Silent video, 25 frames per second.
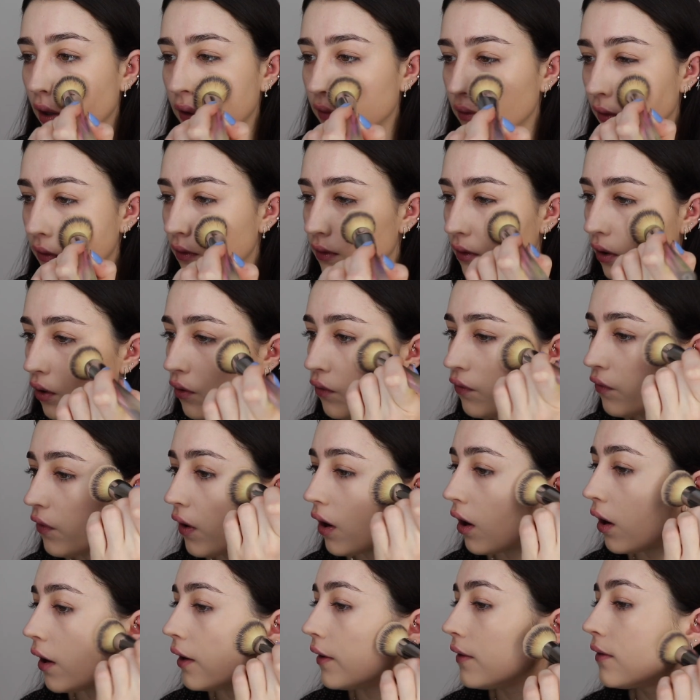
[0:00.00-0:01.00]
Okay, so
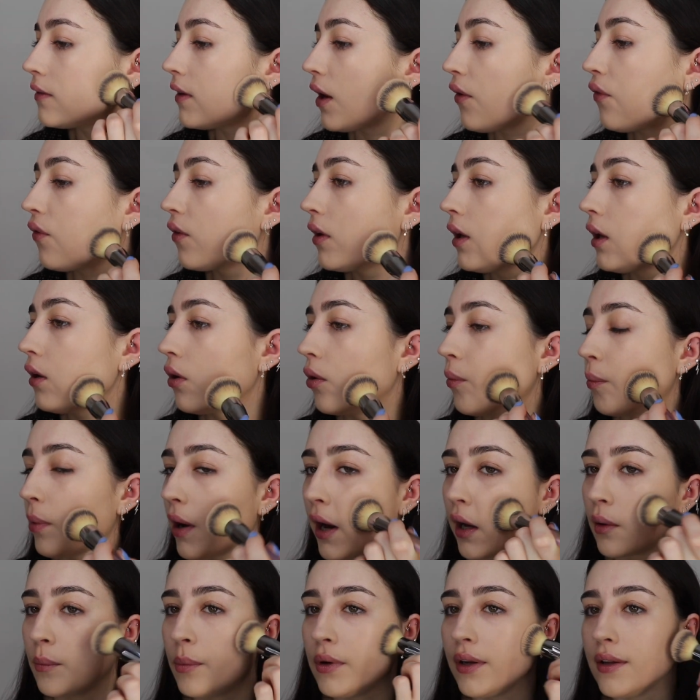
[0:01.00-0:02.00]
far it's definitely not
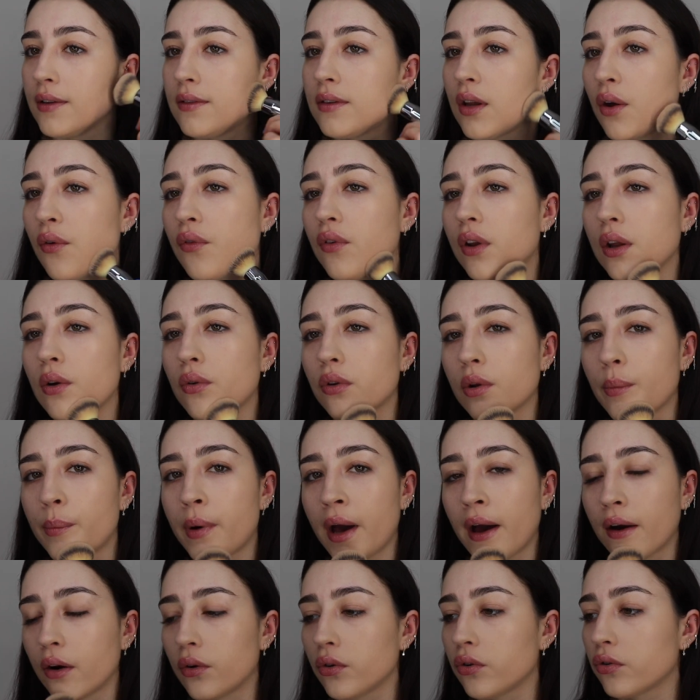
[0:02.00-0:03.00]
bad, but it's definitely on the
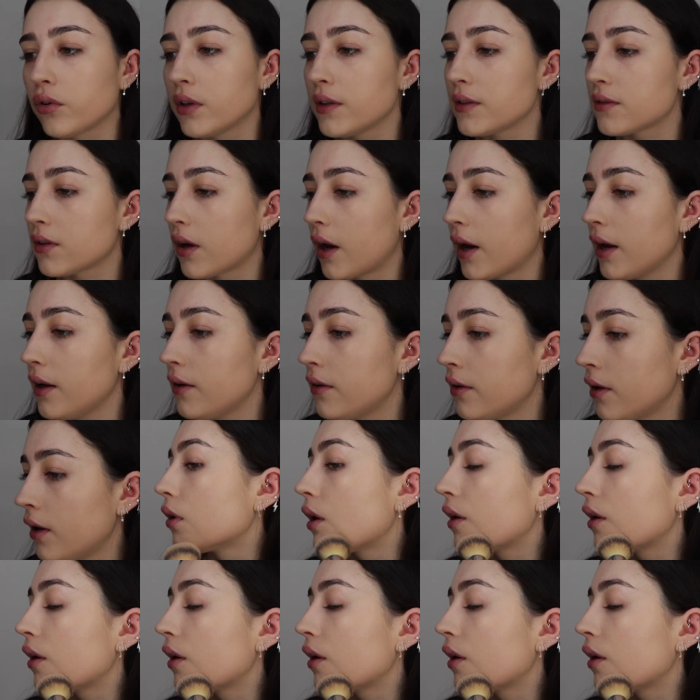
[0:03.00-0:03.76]
powdery side.